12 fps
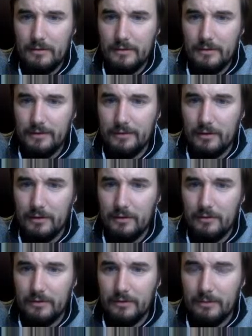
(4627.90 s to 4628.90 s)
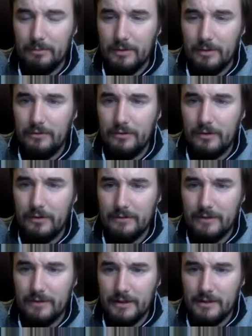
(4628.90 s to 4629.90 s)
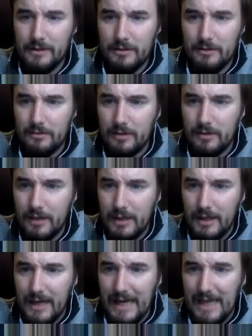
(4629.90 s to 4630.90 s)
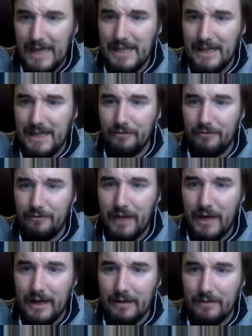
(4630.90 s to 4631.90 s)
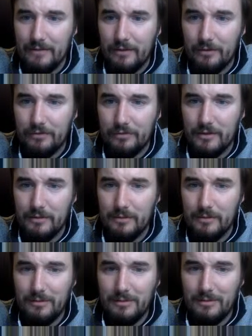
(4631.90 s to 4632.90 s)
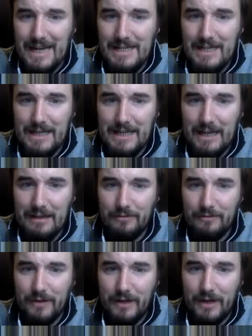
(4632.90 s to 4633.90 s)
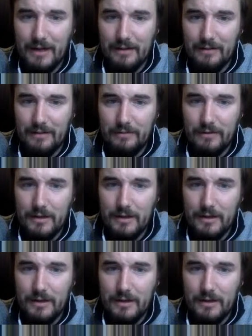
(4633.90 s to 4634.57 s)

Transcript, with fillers: Look at these notes. Like, beautiful handwriting, too. 1885, Australian Museum, 1885.